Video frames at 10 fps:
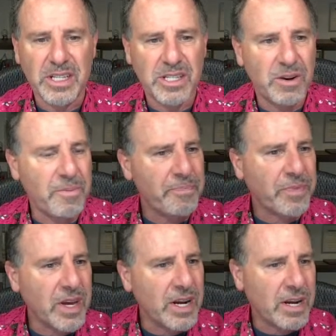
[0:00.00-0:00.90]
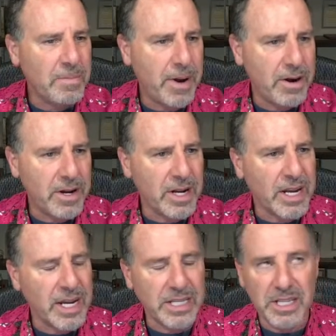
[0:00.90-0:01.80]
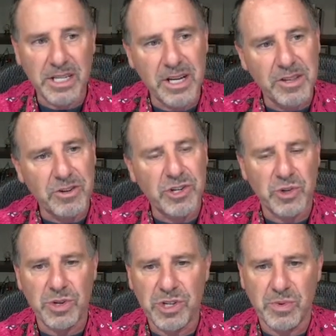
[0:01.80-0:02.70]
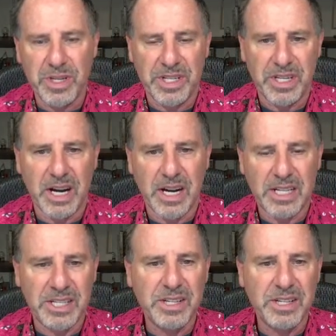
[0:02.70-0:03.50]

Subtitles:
So, and I compared it against the other short squeeze stocks.